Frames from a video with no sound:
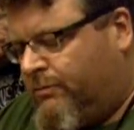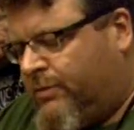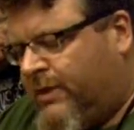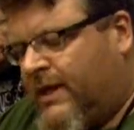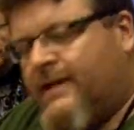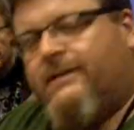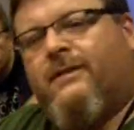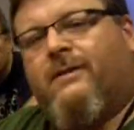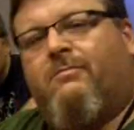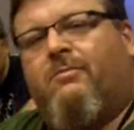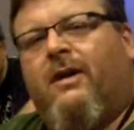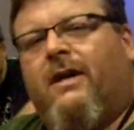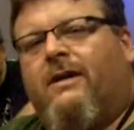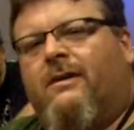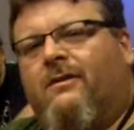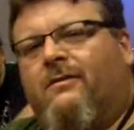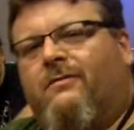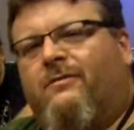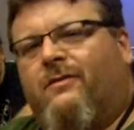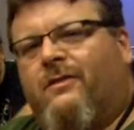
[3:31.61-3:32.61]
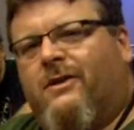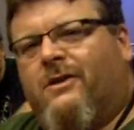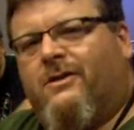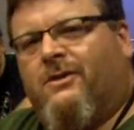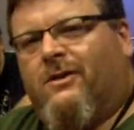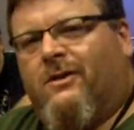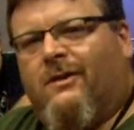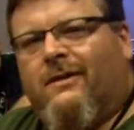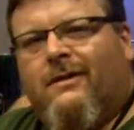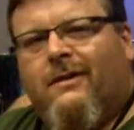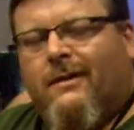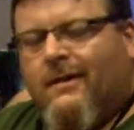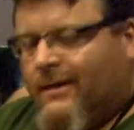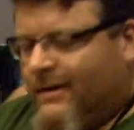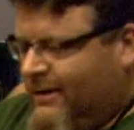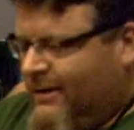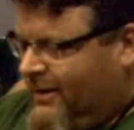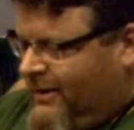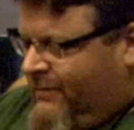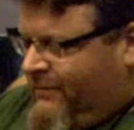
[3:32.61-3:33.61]
plastic patio furniture.
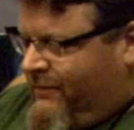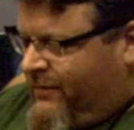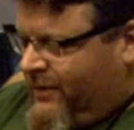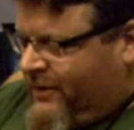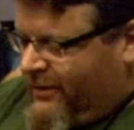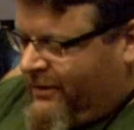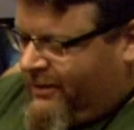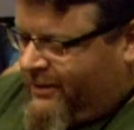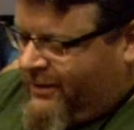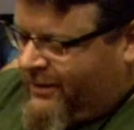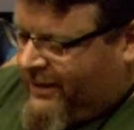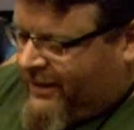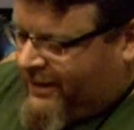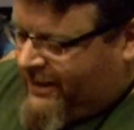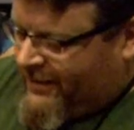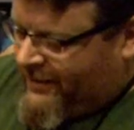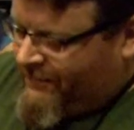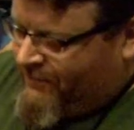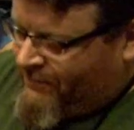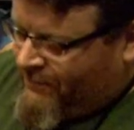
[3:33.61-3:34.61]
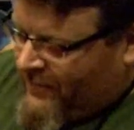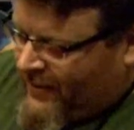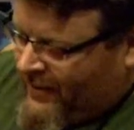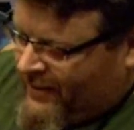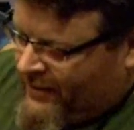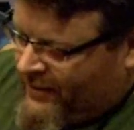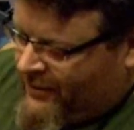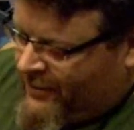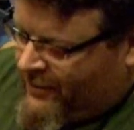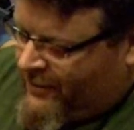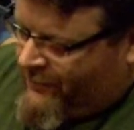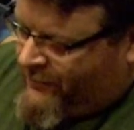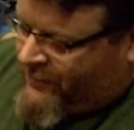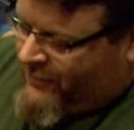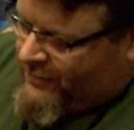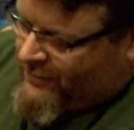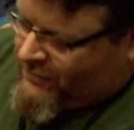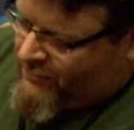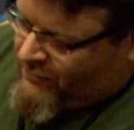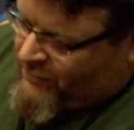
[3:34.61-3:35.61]
Figured, uh, you know,
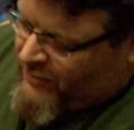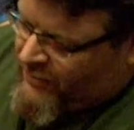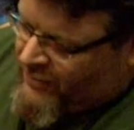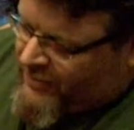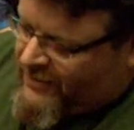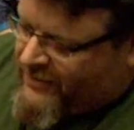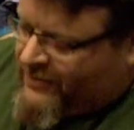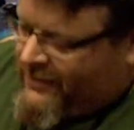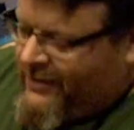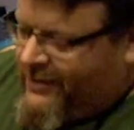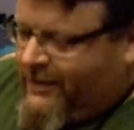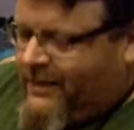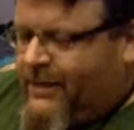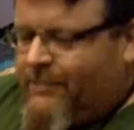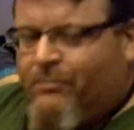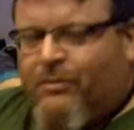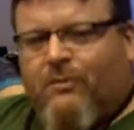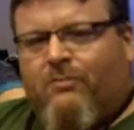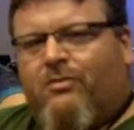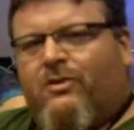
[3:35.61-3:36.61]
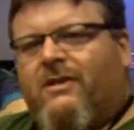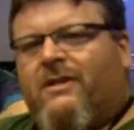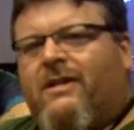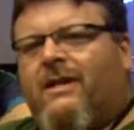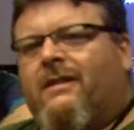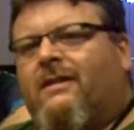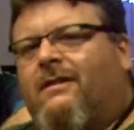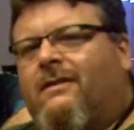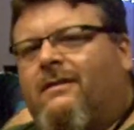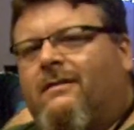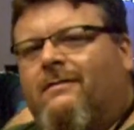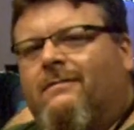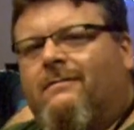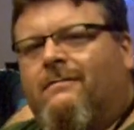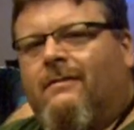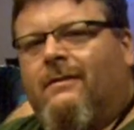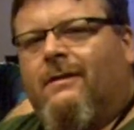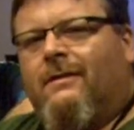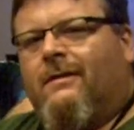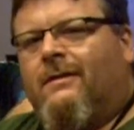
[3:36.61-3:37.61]
gonna seal up and protect,
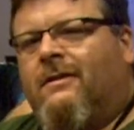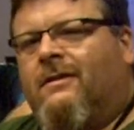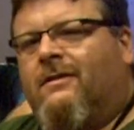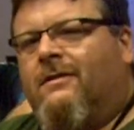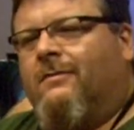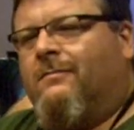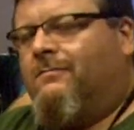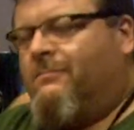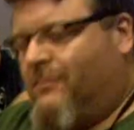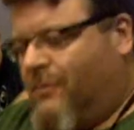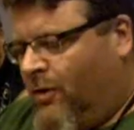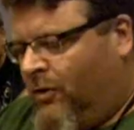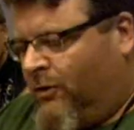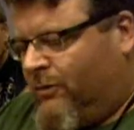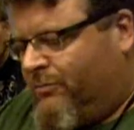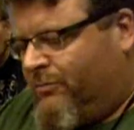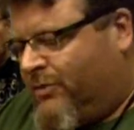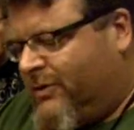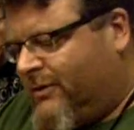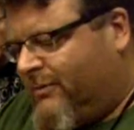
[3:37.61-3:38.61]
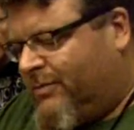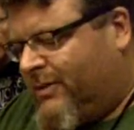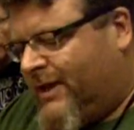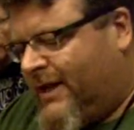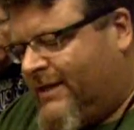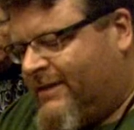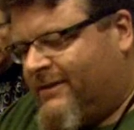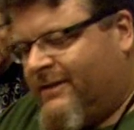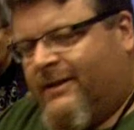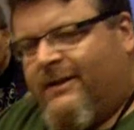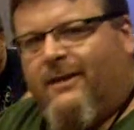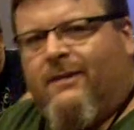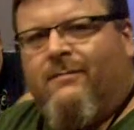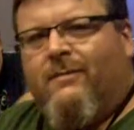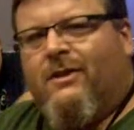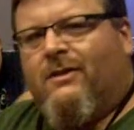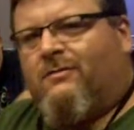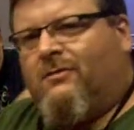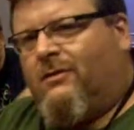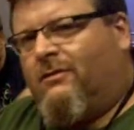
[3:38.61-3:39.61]
you know, old brittle plastic, you
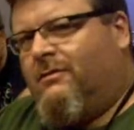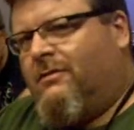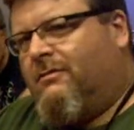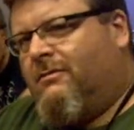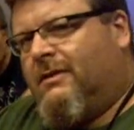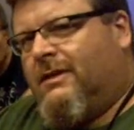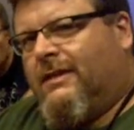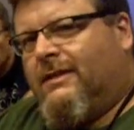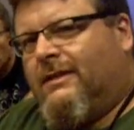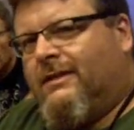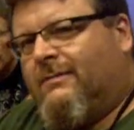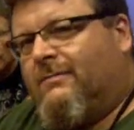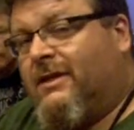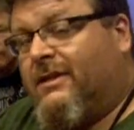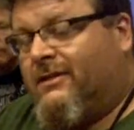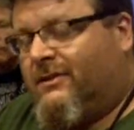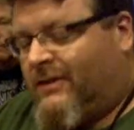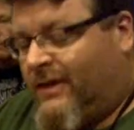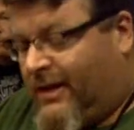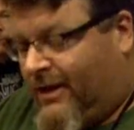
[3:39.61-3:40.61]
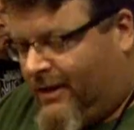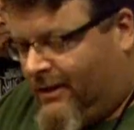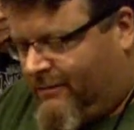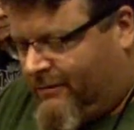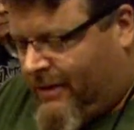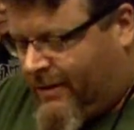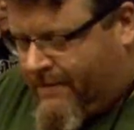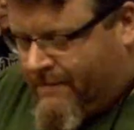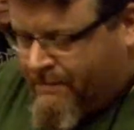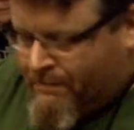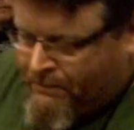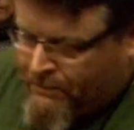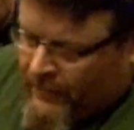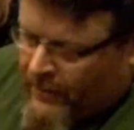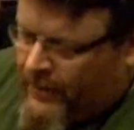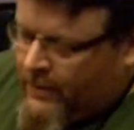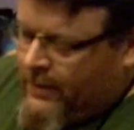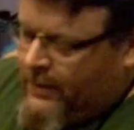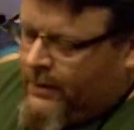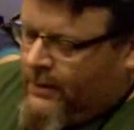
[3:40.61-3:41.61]
may as well do it with a little bit of style, right?
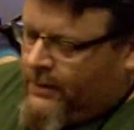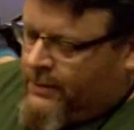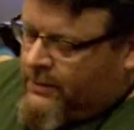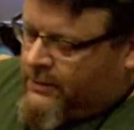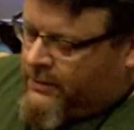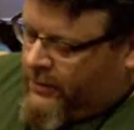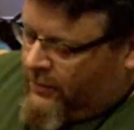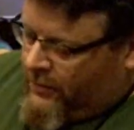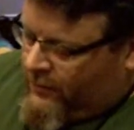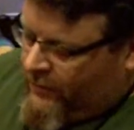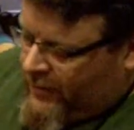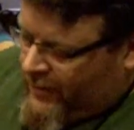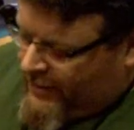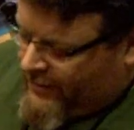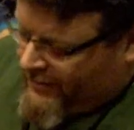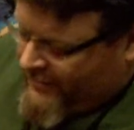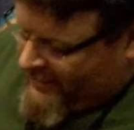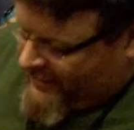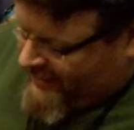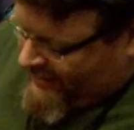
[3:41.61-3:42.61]
So uh,